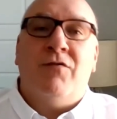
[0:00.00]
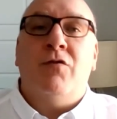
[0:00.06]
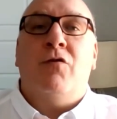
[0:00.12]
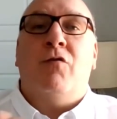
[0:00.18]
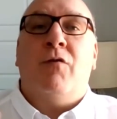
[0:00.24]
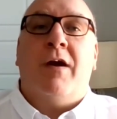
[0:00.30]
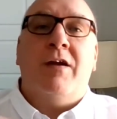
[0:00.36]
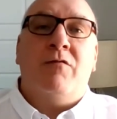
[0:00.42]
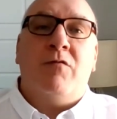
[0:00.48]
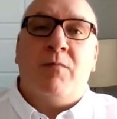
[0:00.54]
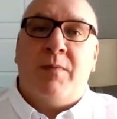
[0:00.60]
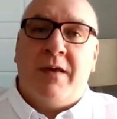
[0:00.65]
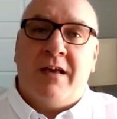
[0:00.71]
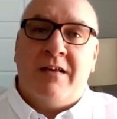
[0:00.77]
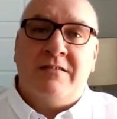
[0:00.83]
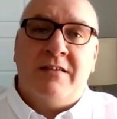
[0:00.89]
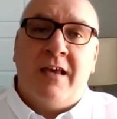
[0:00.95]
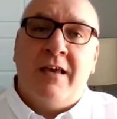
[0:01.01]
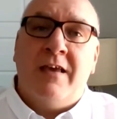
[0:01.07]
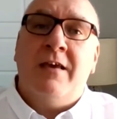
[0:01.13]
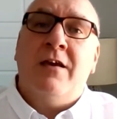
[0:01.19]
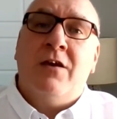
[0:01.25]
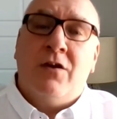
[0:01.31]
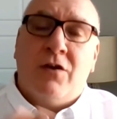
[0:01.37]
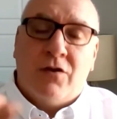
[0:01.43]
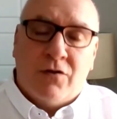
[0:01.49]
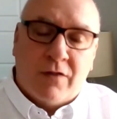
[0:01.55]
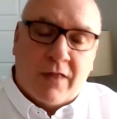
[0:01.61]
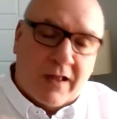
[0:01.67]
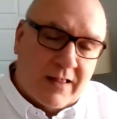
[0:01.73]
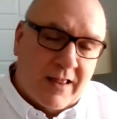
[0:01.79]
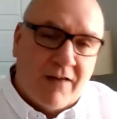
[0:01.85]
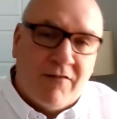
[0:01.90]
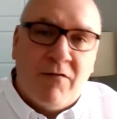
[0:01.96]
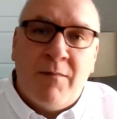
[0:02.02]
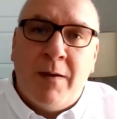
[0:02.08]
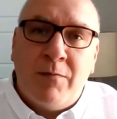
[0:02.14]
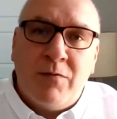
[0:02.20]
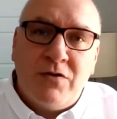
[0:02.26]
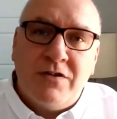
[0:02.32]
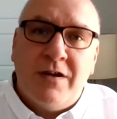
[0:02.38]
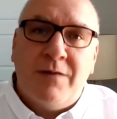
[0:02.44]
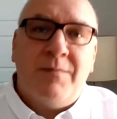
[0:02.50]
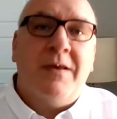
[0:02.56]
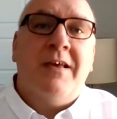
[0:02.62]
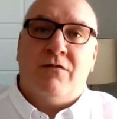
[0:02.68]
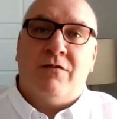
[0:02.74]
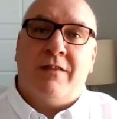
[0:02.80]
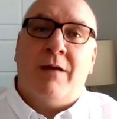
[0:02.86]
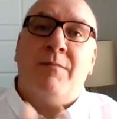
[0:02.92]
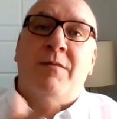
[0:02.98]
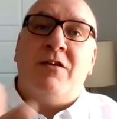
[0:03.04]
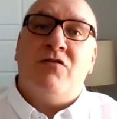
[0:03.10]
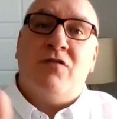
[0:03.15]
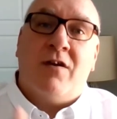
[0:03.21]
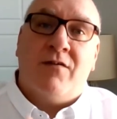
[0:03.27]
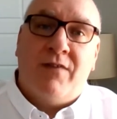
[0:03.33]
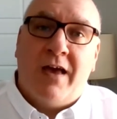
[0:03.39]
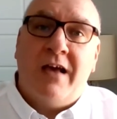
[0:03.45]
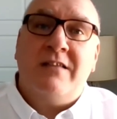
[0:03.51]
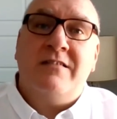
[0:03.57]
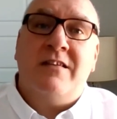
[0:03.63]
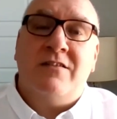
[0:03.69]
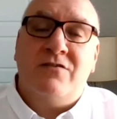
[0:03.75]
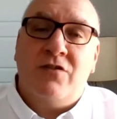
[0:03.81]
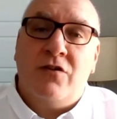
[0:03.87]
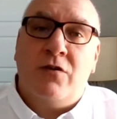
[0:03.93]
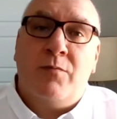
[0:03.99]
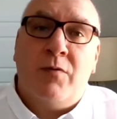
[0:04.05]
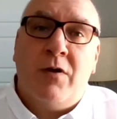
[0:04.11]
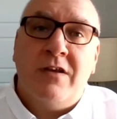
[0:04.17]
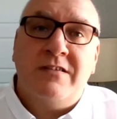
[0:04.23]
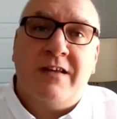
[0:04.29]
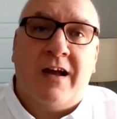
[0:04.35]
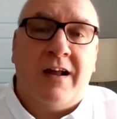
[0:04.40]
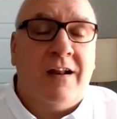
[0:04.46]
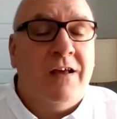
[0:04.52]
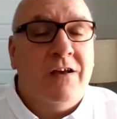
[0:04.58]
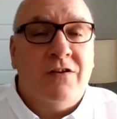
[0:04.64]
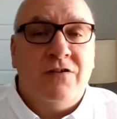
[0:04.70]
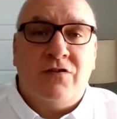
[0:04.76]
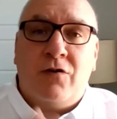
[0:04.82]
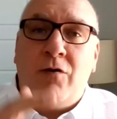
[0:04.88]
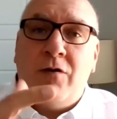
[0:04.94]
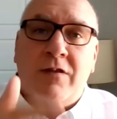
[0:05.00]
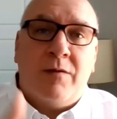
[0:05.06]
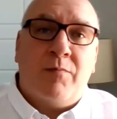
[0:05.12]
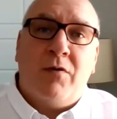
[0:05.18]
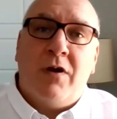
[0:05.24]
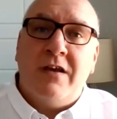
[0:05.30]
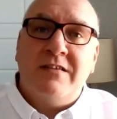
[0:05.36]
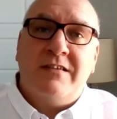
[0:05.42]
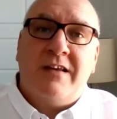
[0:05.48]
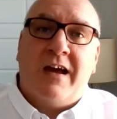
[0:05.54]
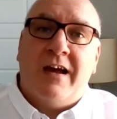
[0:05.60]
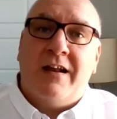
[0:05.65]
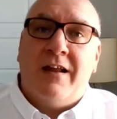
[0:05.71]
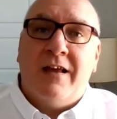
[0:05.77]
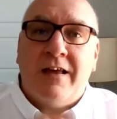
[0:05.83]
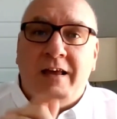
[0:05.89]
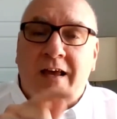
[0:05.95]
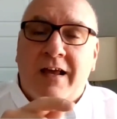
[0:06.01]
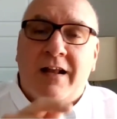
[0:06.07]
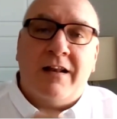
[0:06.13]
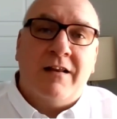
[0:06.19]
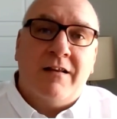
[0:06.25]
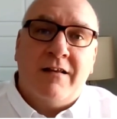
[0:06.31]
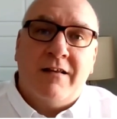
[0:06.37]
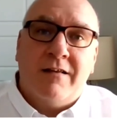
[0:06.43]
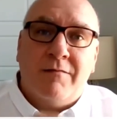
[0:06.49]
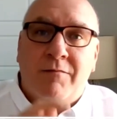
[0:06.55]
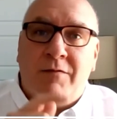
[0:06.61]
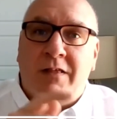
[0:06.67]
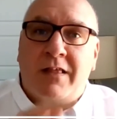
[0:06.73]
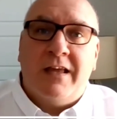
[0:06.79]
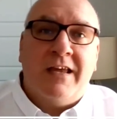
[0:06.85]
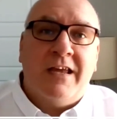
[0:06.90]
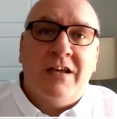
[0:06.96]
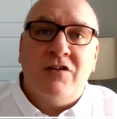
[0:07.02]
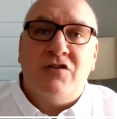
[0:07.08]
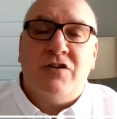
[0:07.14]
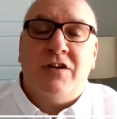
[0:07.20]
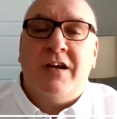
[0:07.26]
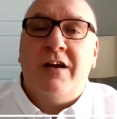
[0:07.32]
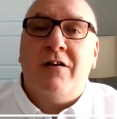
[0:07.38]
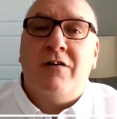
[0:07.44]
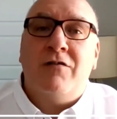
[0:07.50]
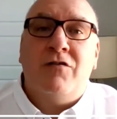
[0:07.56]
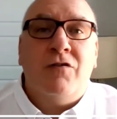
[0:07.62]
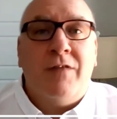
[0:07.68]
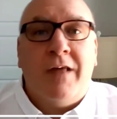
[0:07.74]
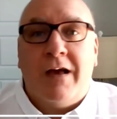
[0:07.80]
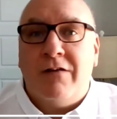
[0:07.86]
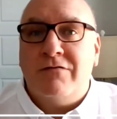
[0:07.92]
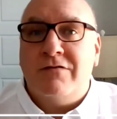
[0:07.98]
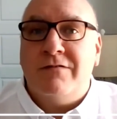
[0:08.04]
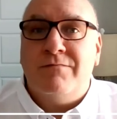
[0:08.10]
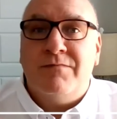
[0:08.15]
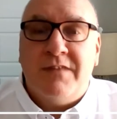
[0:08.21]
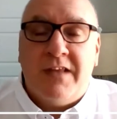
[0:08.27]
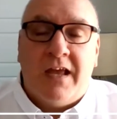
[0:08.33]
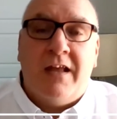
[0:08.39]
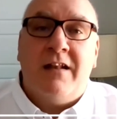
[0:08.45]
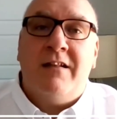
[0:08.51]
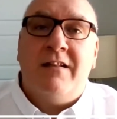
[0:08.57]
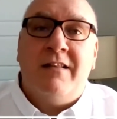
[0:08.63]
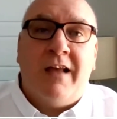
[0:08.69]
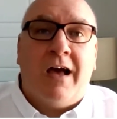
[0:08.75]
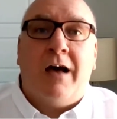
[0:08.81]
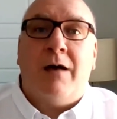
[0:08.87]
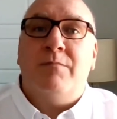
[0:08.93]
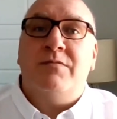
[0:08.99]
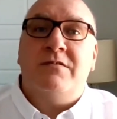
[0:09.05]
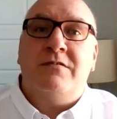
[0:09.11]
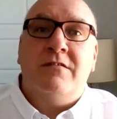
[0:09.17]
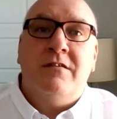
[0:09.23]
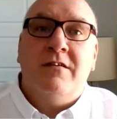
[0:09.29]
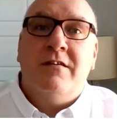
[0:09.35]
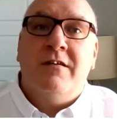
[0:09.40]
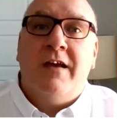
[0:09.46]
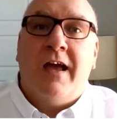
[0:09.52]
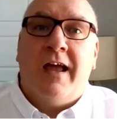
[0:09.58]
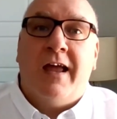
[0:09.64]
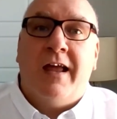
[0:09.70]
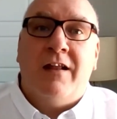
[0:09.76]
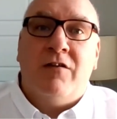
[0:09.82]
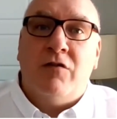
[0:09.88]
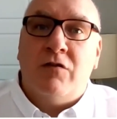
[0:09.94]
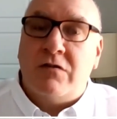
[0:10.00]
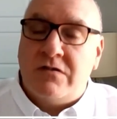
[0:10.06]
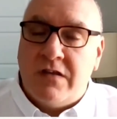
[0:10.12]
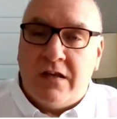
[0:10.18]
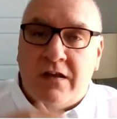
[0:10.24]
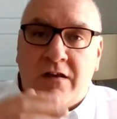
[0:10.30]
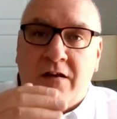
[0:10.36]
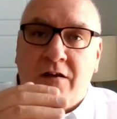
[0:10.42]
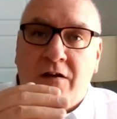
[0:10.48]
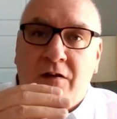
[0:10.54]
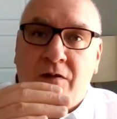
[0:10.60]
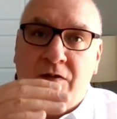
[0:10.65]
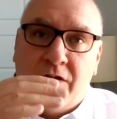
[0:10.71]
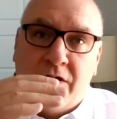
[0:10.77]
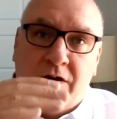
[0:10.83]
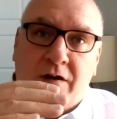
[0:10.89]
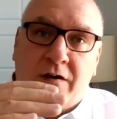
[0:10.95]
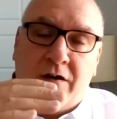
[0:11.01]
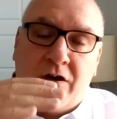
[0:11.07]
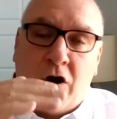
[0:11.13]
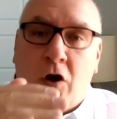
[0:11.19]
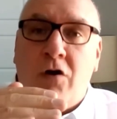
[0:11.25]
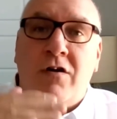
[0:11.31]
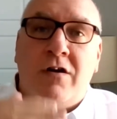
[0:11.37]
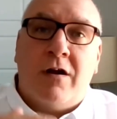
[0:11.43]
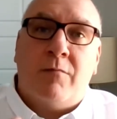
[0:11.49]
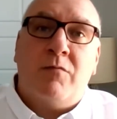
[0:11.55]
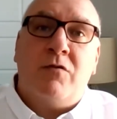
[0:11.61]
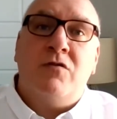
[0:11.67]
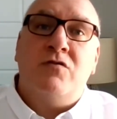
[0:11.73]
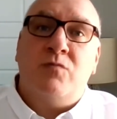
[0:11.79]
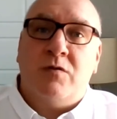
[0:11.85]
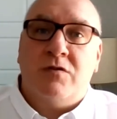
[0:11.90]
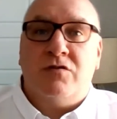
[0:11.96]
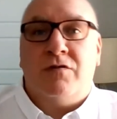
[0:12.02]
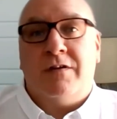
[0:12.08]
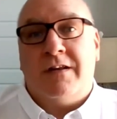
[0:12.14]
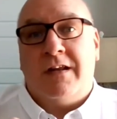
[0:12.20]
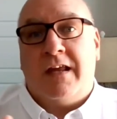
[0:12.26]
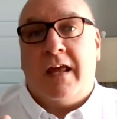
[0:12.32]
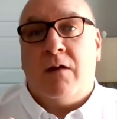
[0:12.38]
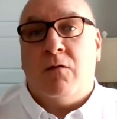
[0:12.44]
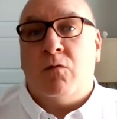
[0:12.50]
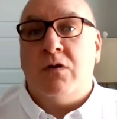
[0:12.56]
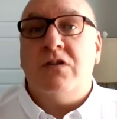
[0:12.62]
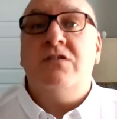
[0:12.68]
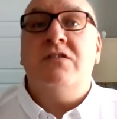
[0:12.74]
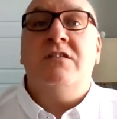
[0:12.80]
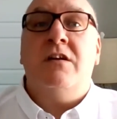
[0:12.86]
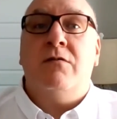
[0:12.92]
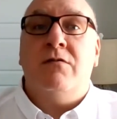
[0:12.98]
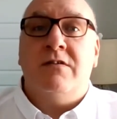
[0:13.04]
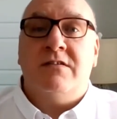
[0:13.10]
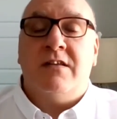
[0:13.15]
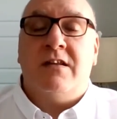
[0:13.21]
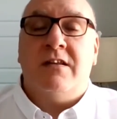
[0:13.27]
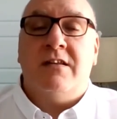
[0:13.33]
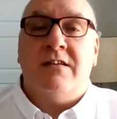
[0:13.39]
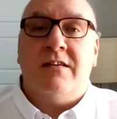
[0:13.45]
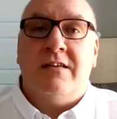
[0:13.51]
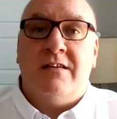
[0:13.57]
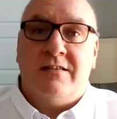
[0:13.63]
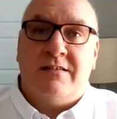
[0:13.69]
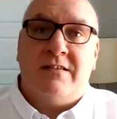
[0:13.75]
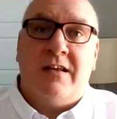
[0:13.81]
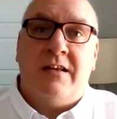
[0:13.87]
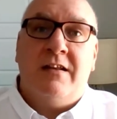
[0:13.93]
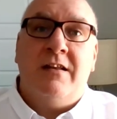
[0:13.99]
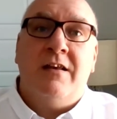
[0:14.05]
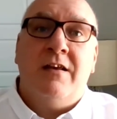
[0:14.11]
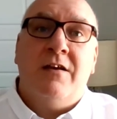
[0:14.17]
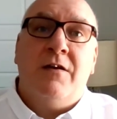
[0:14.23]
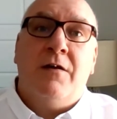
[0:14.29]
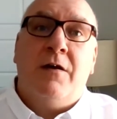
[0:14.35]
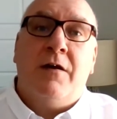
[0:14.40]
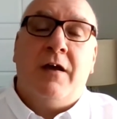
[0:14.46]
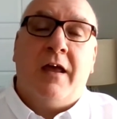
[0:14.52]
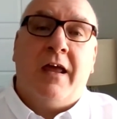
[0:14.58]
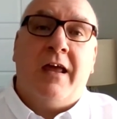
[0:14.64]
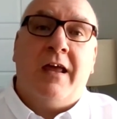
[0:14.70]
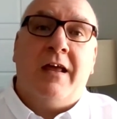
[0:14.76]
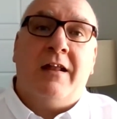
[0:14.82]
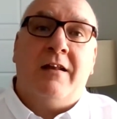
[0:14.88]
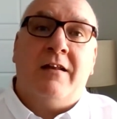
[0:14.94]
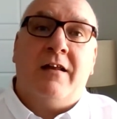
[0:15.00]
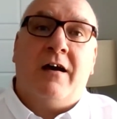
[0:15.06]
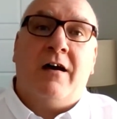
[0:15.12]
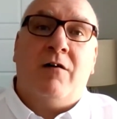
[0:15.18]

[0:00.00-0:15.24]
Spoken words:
grade with PSA, you likely have a membership. That means you have access to the price guide. So go on the price guide and click each year 2010 Topps, and you'll see the card numbers, which will indicate which series it is in, and